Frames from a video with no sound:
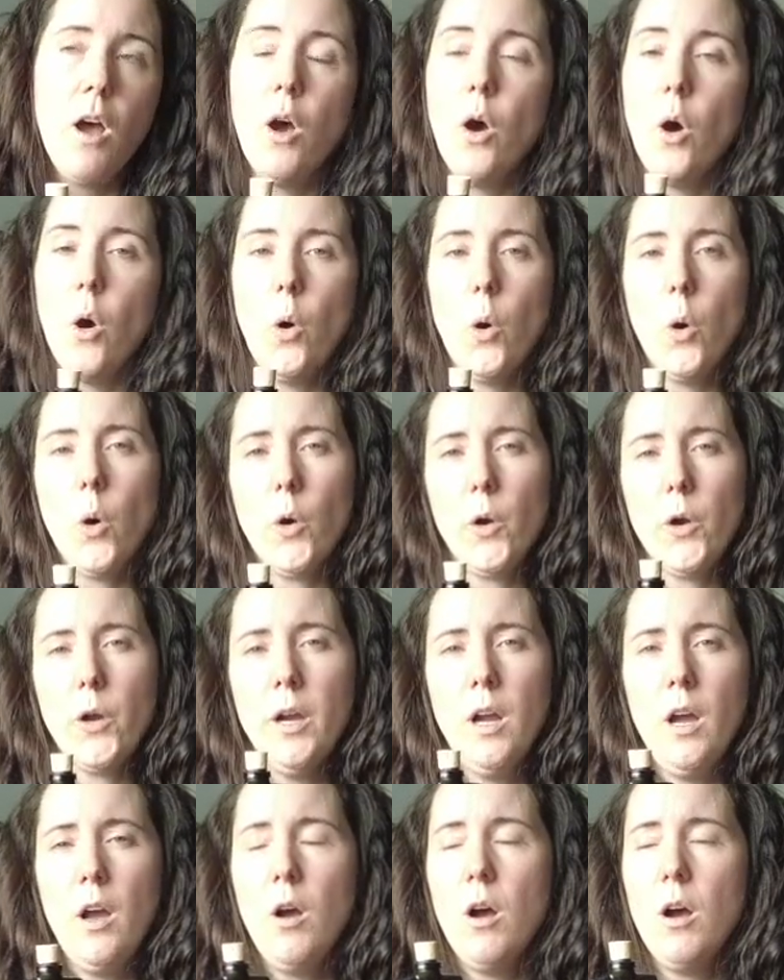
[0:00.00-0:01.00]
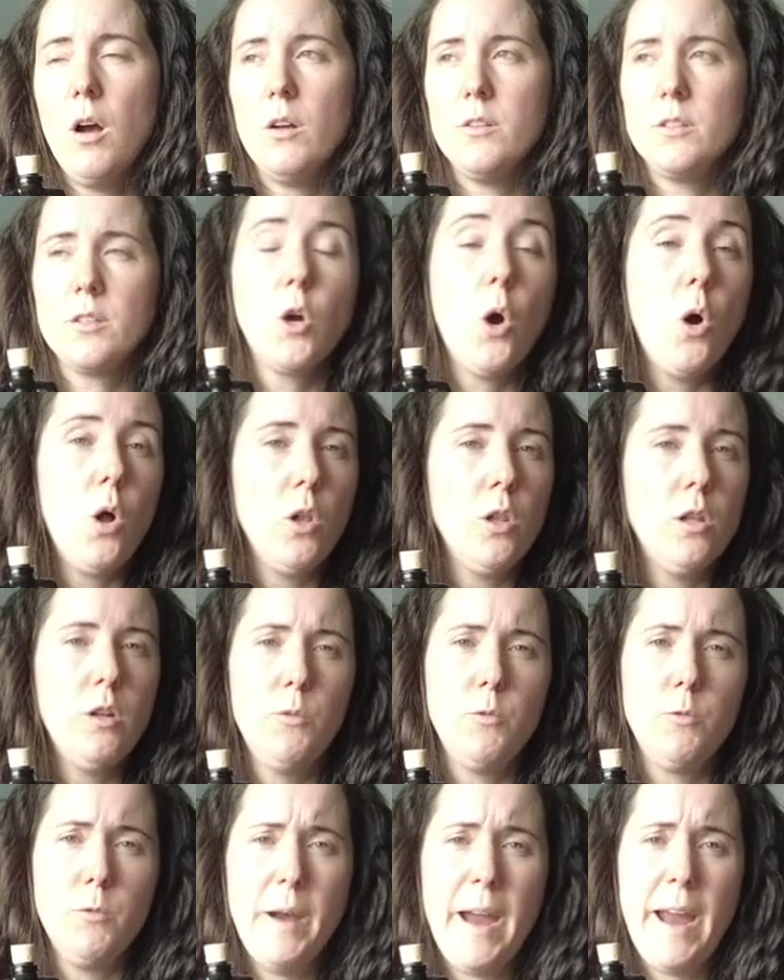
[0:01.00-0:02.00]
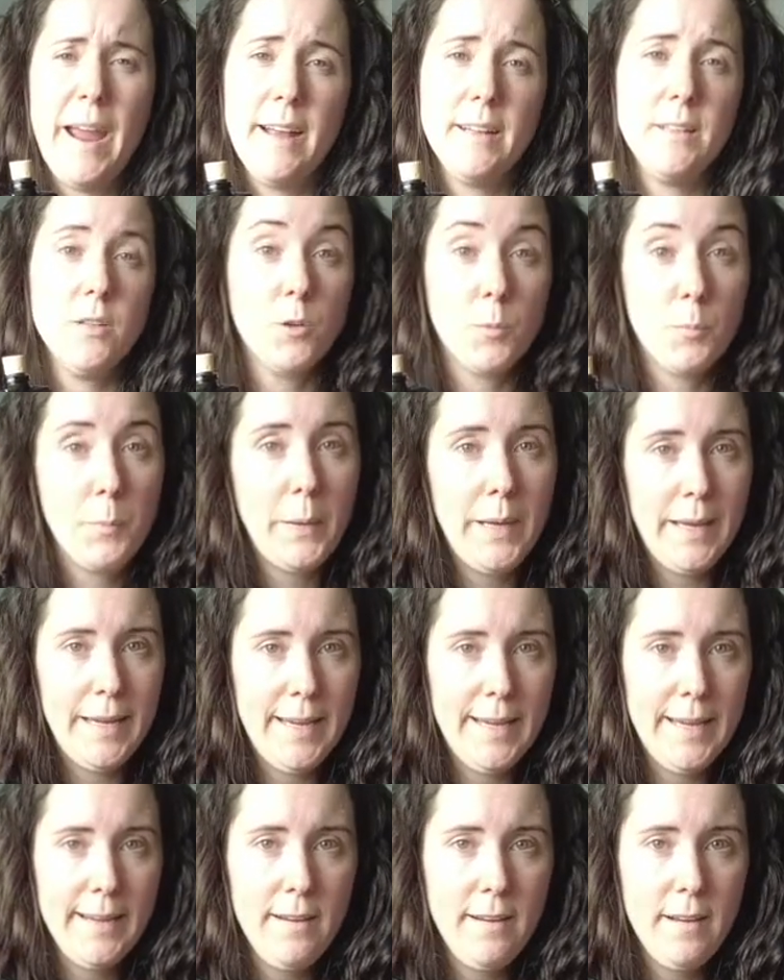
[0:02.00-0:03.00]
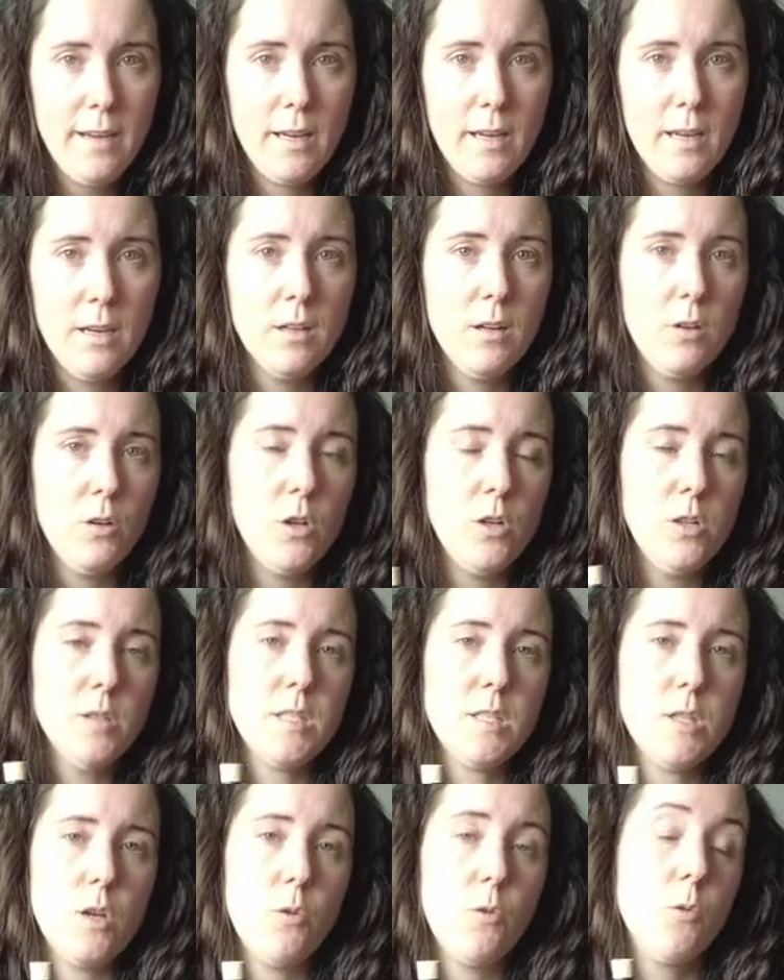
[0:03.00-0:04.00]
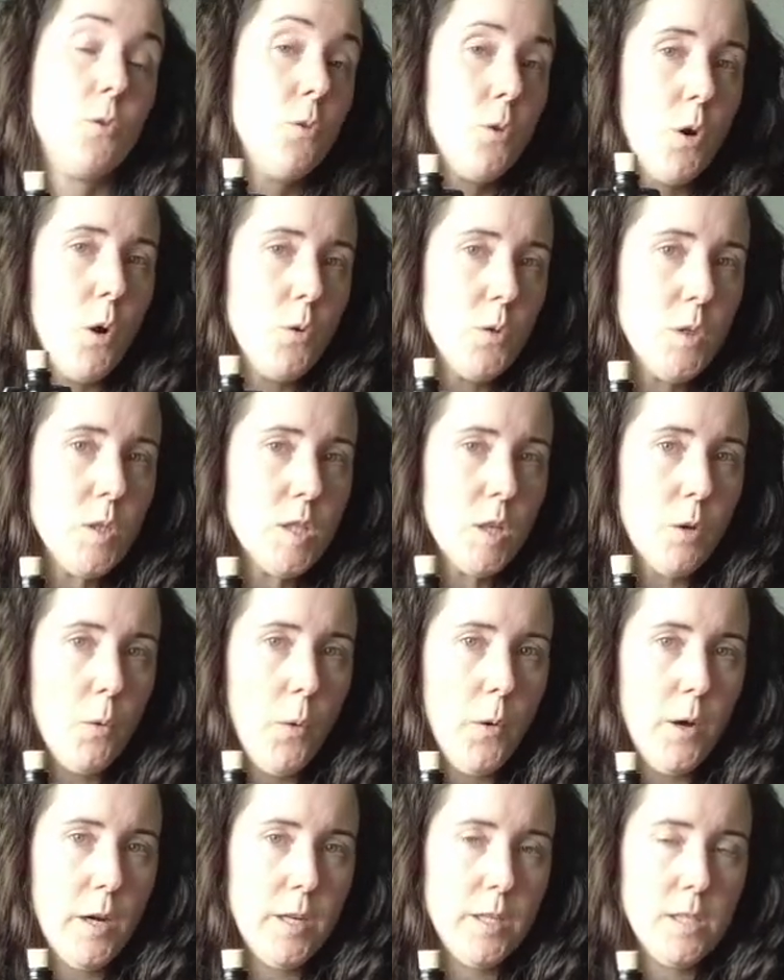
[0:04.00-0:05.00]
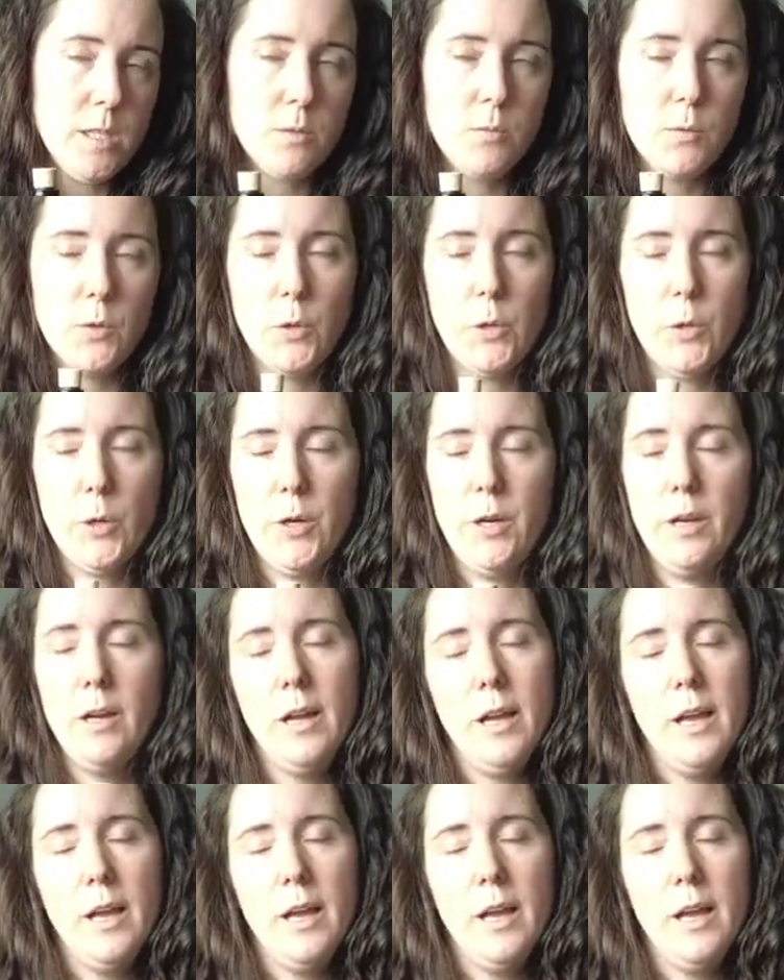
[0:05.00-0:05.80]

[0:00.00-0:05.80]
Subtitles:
or color red or pink, also rose quartz for